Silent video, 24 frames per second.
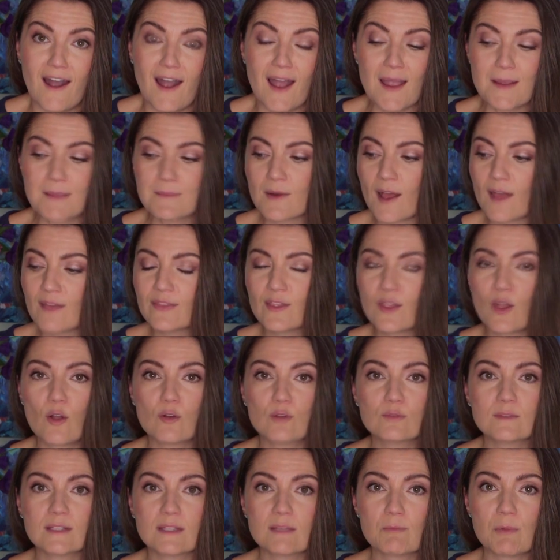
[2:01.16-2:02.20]
I'm not the
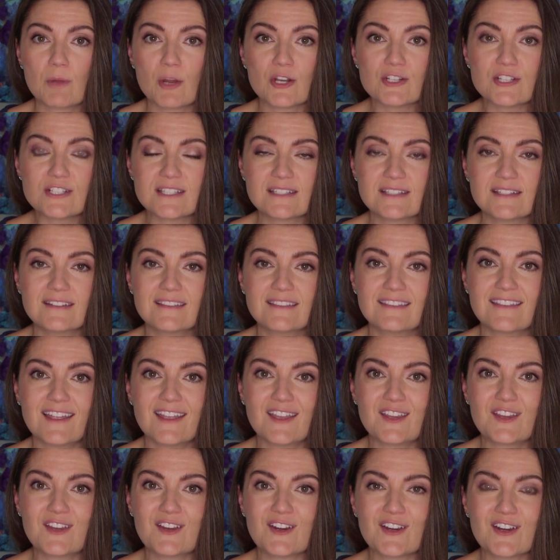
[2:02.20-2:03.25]
only person
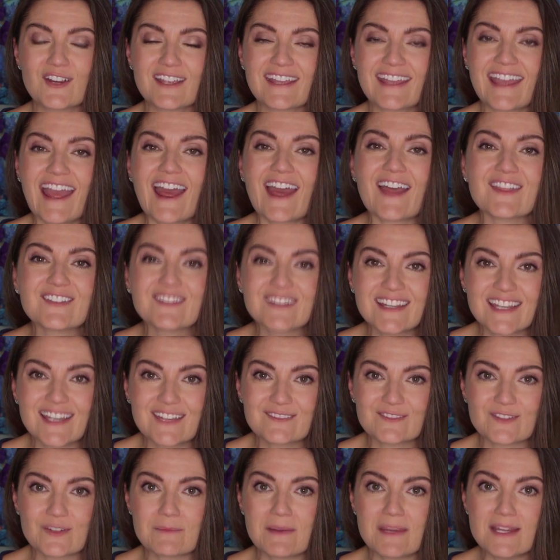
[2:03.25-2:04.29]
that you're gathering
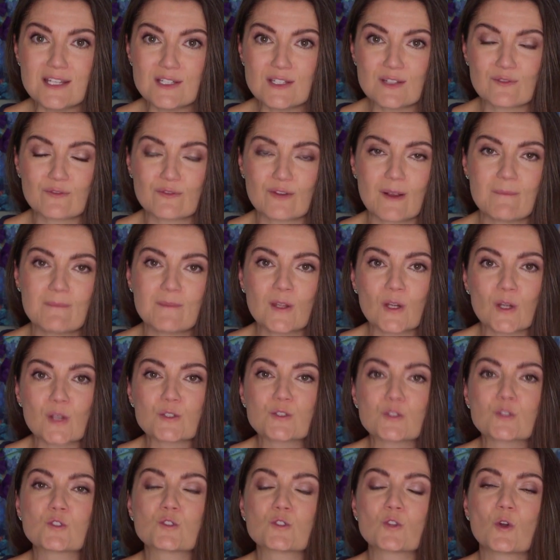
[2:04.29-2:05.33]
information from. There are
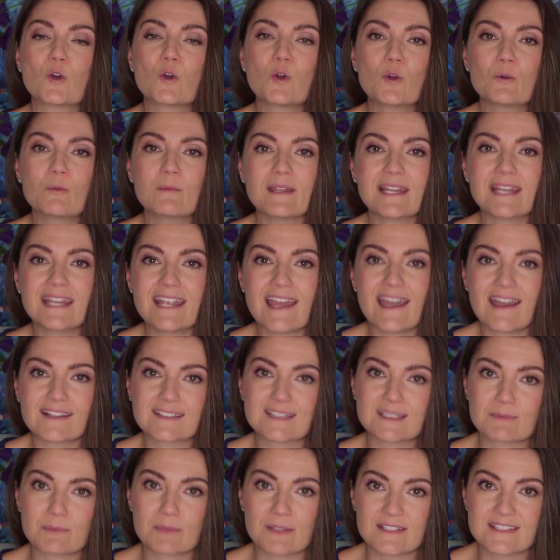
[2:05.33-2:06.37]
so many
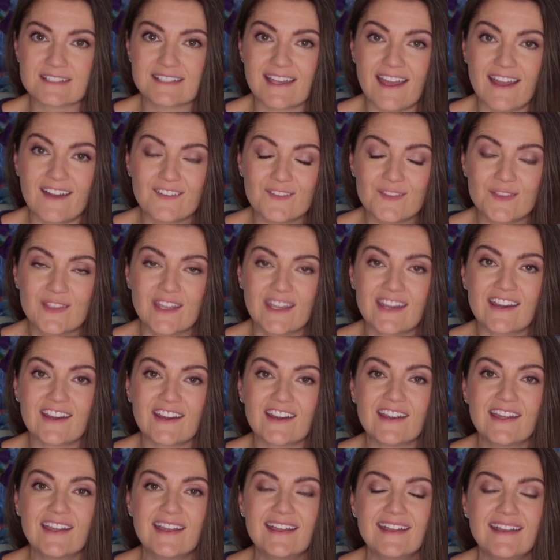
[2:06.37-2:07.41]
experts out
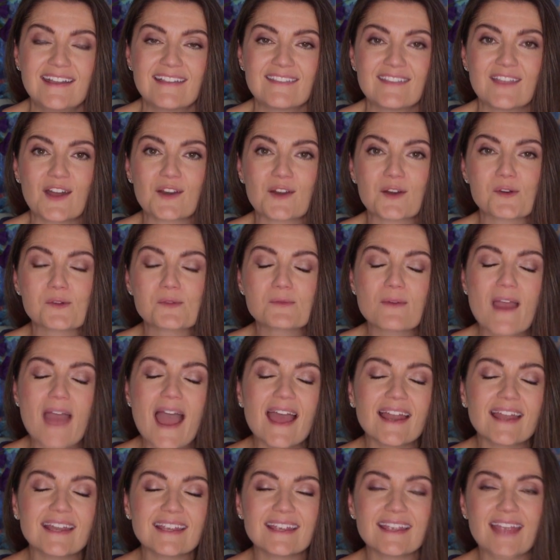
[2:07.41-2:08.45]
there that are
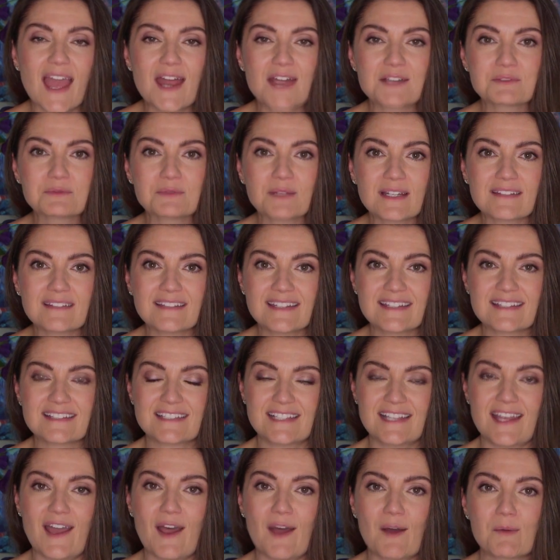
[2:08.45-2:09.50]
ready and willing
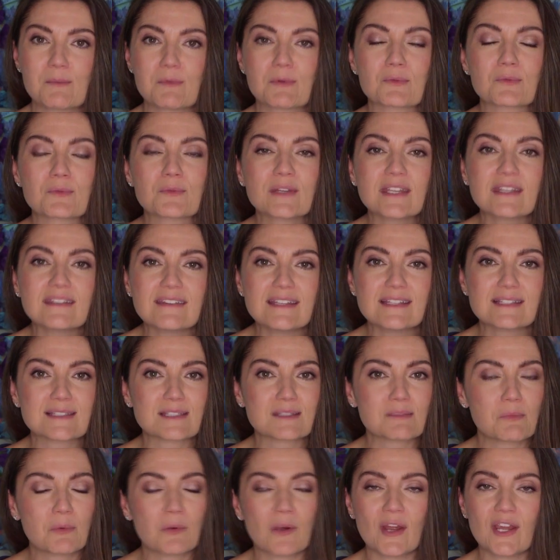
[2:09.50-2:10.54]
to help really
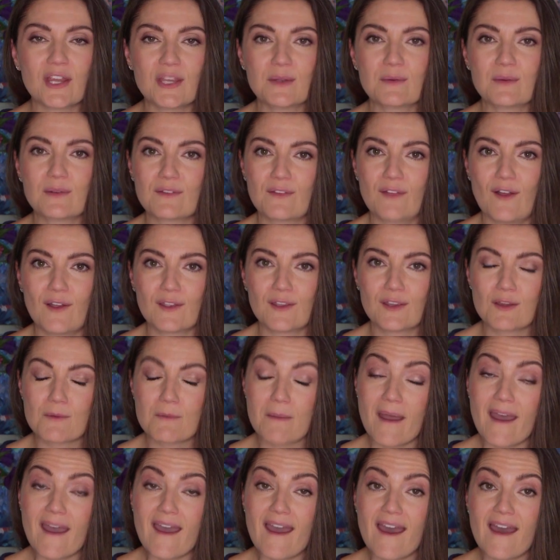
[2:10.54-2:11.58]
support you along your
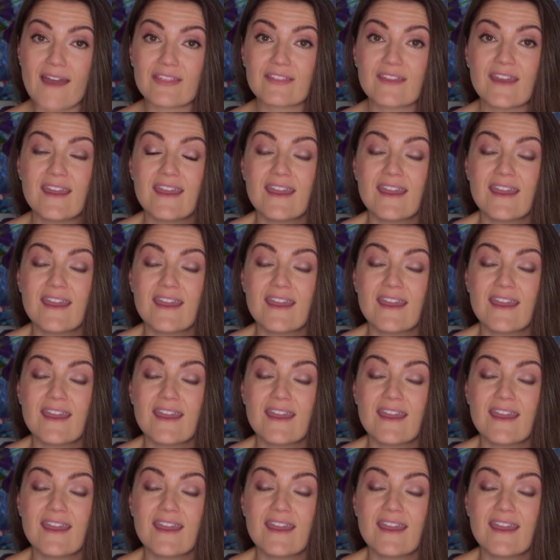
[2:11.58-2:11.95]
path.